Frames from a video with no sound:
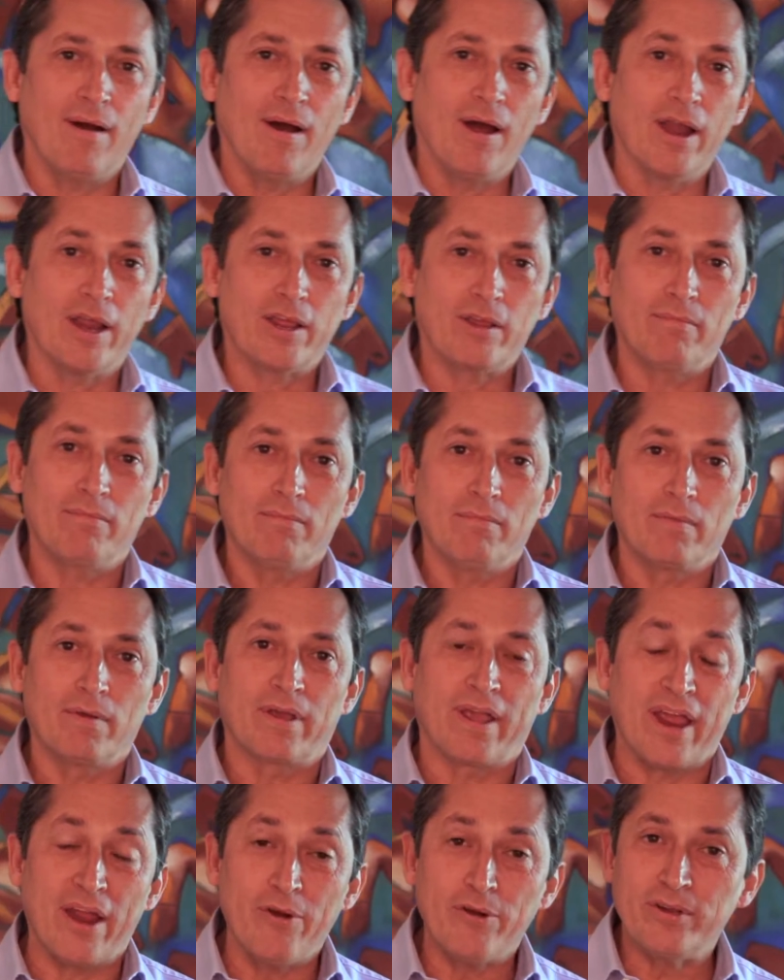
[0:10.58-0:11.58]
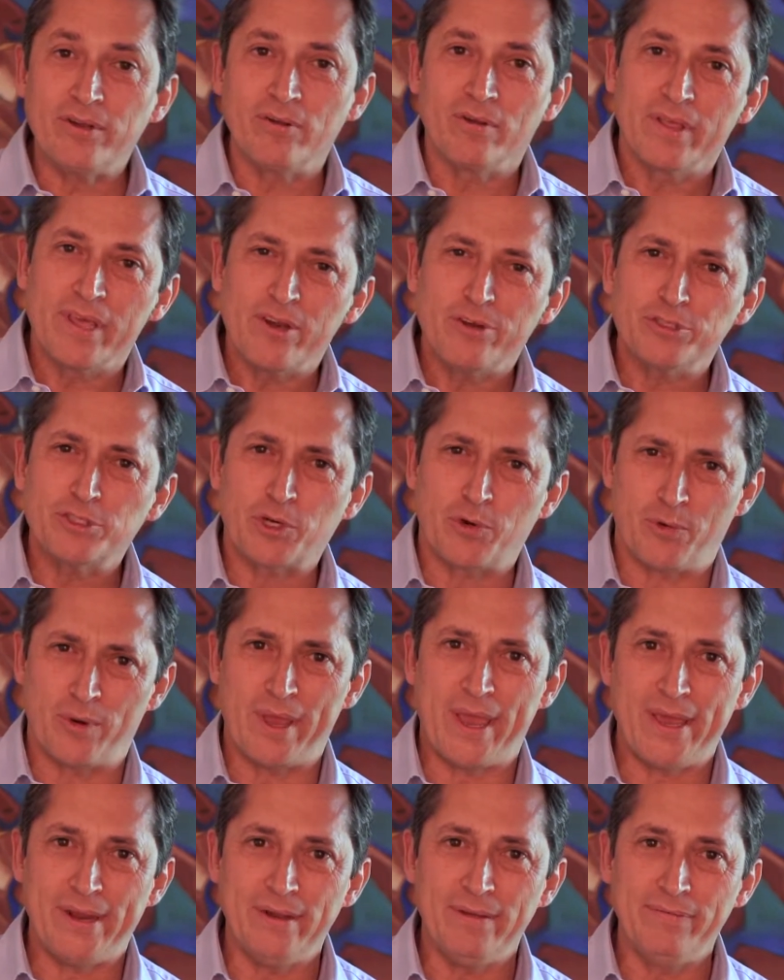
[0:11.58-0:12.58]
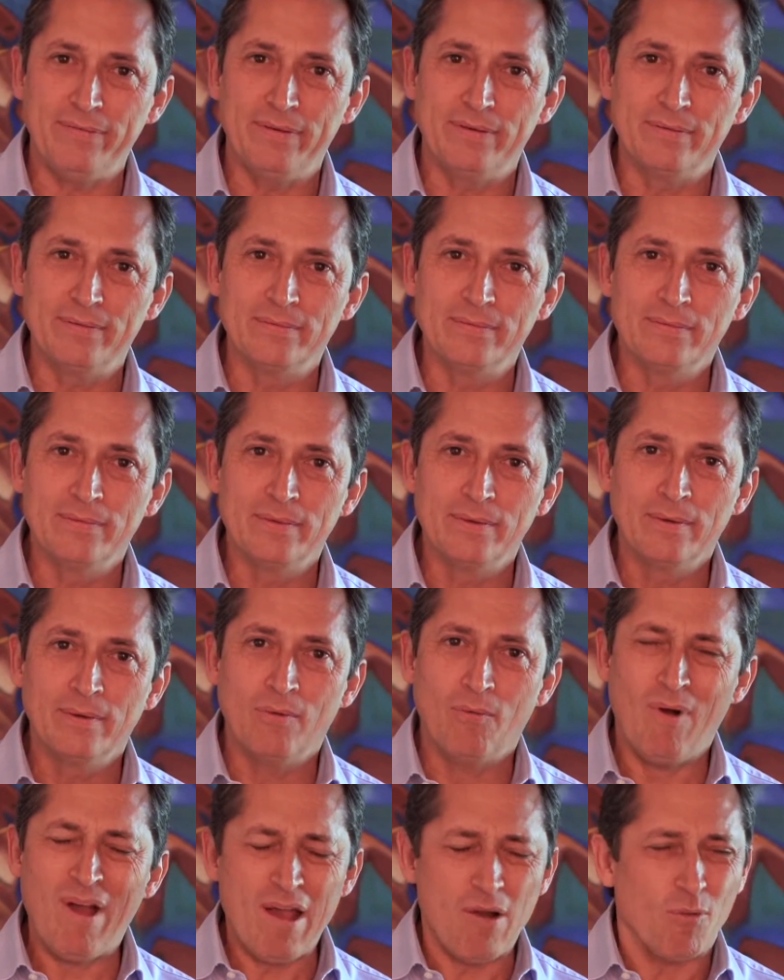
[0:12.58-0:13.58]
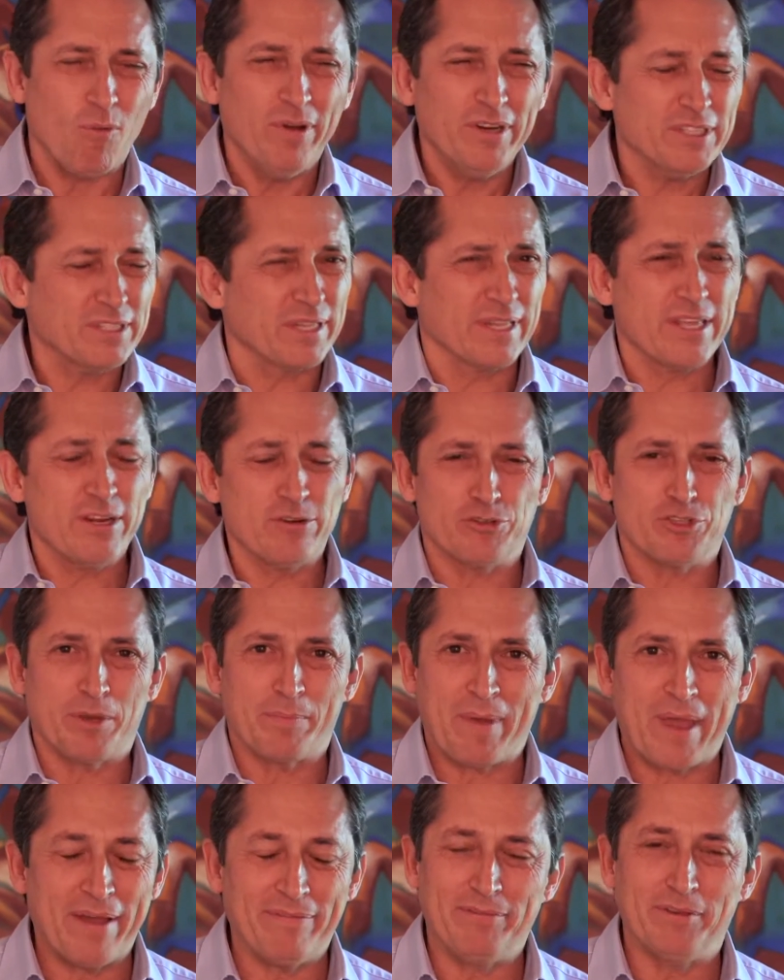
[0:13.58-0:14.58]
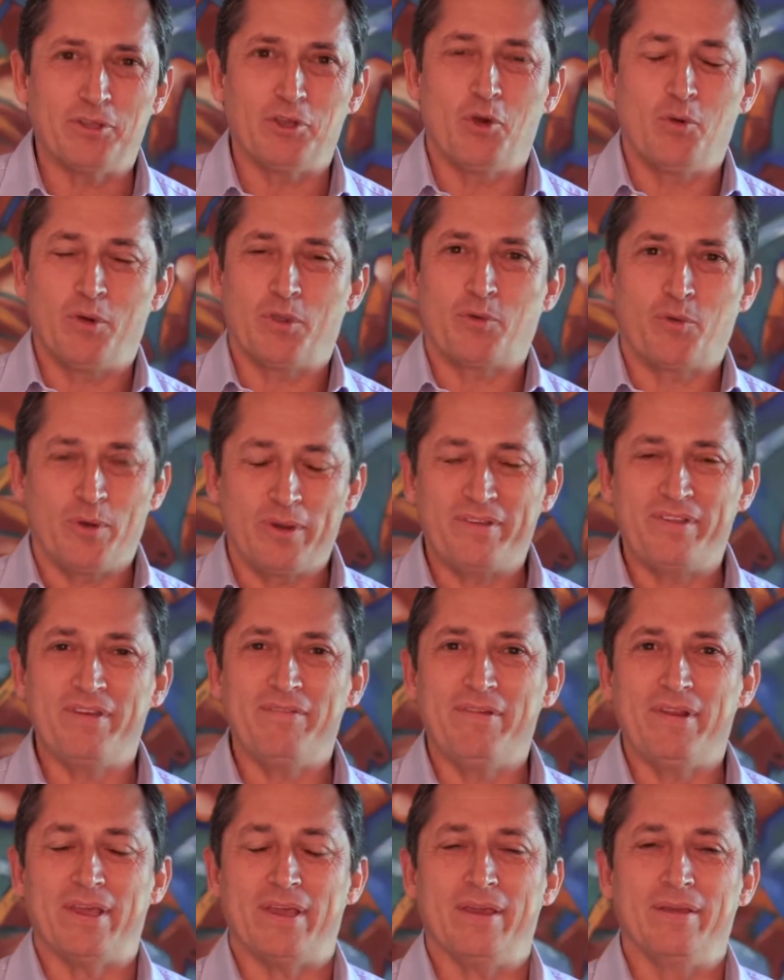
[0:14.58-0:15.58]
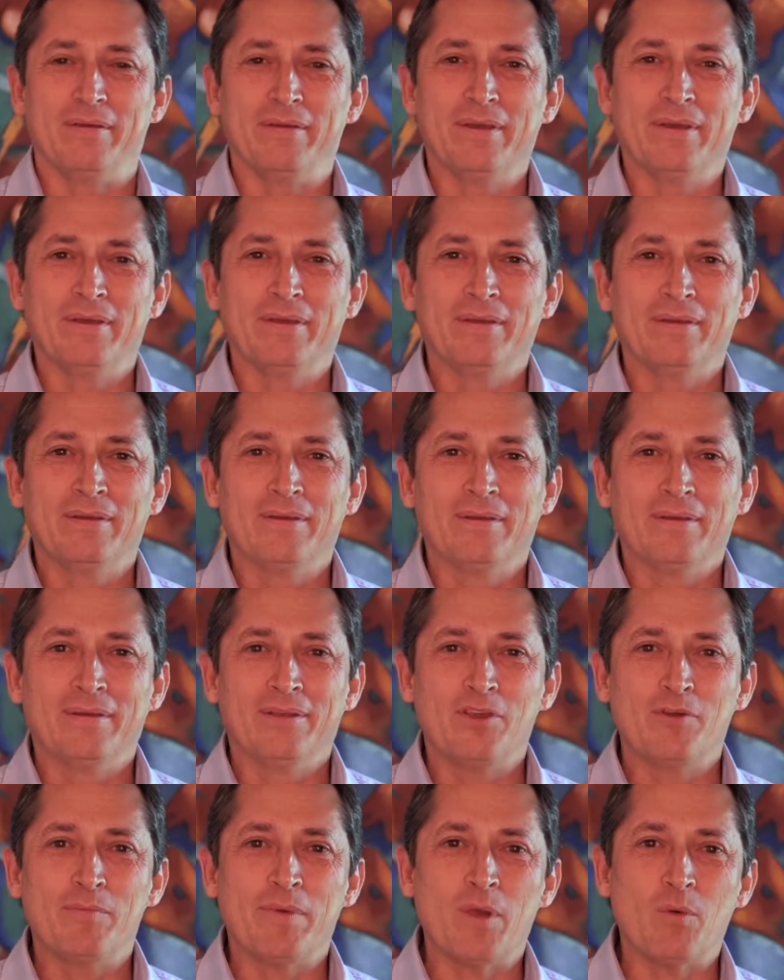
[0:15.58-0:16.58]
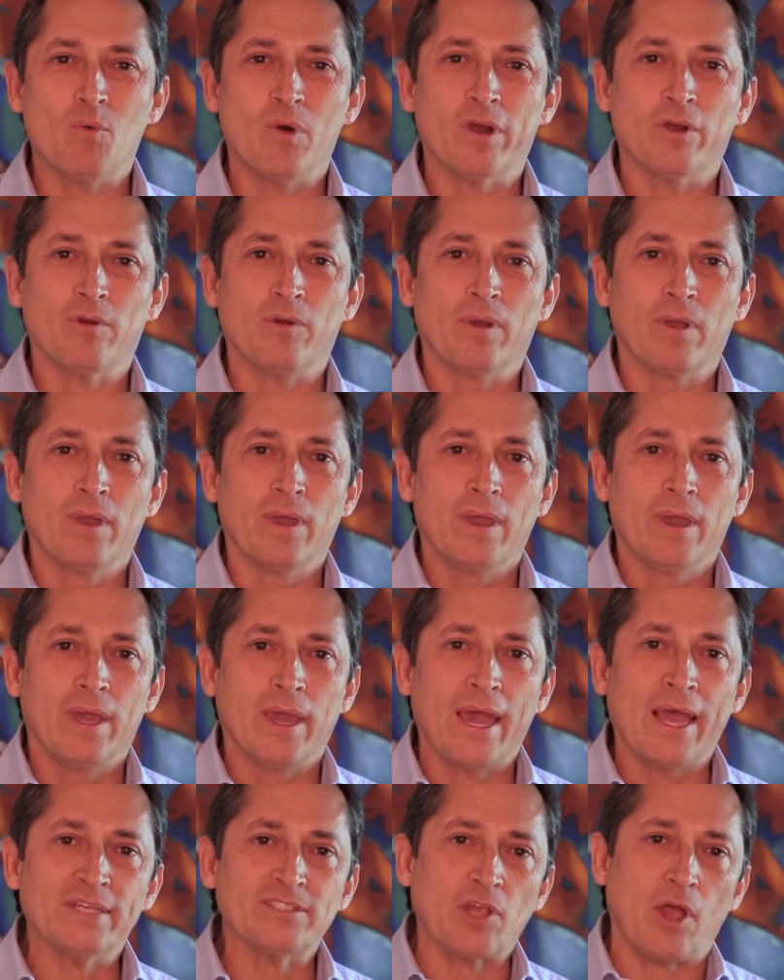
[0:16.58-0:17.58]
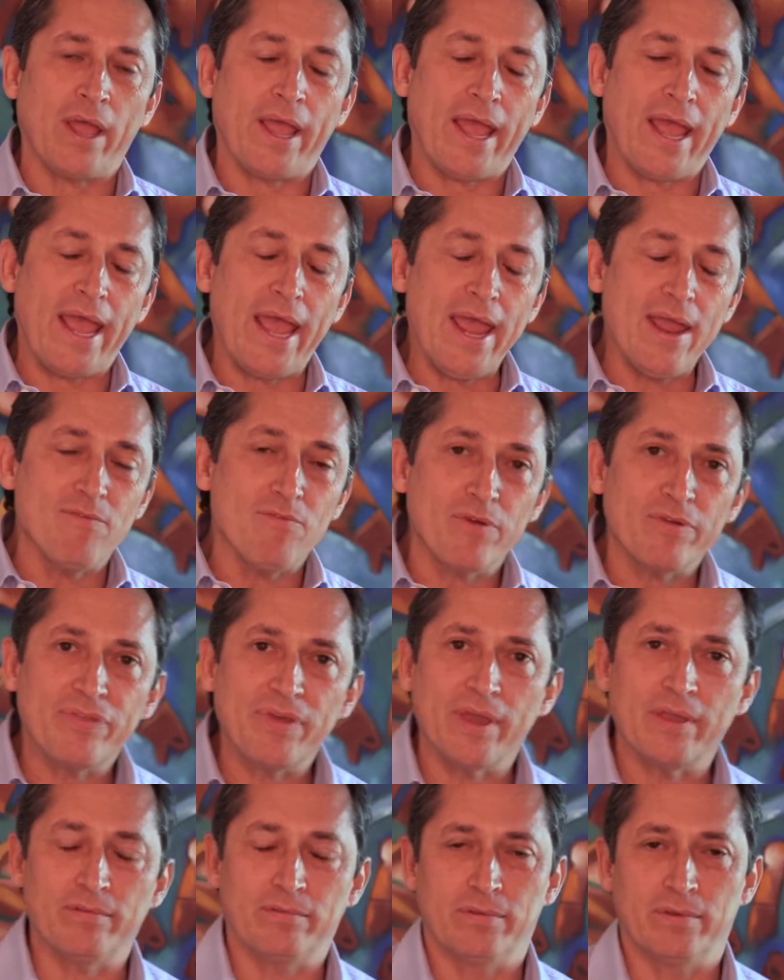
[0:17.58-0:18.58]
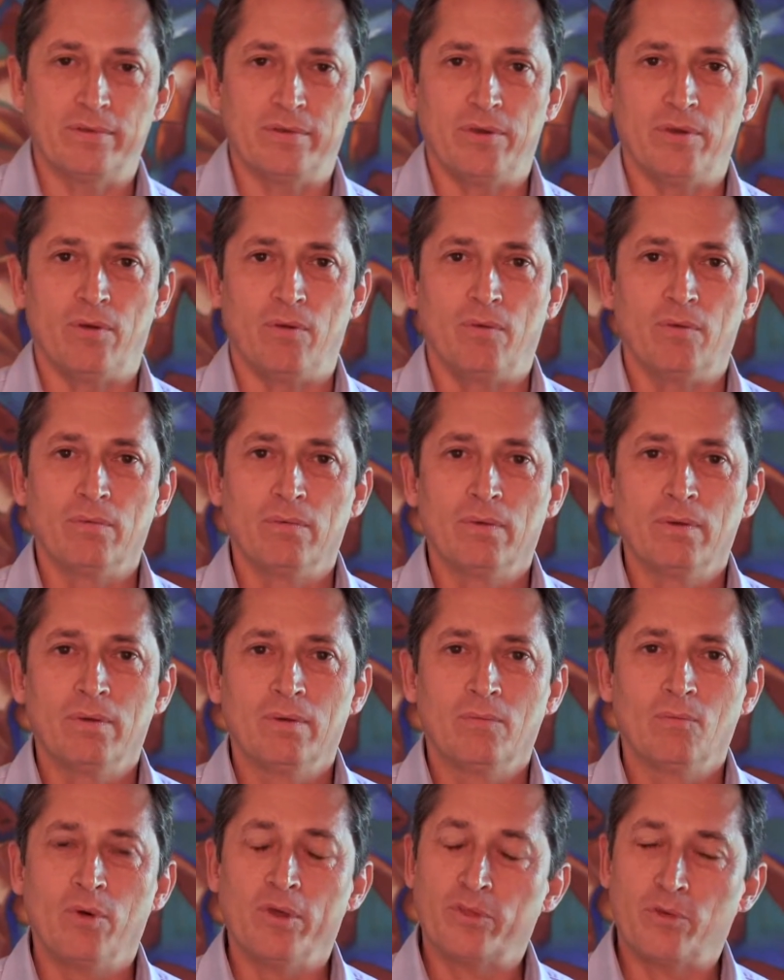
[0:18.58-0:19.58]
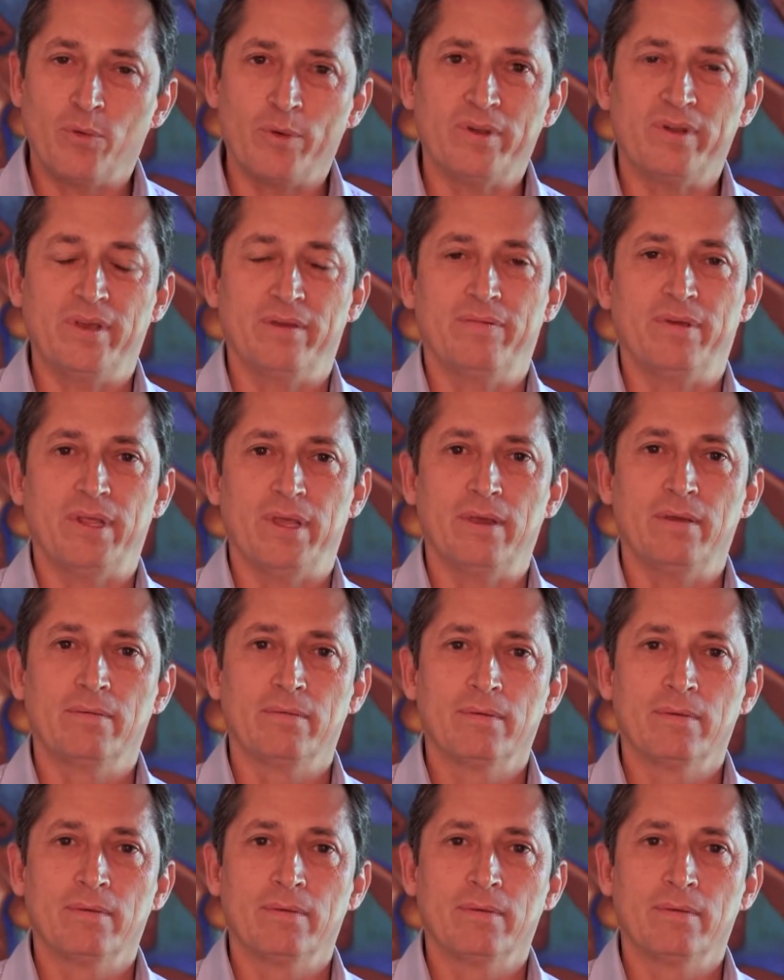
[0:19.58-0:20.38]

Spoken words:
are character leaders creative? Wow, what does leadership have to do with creativity? You may wonder. It has everything to do with creativity.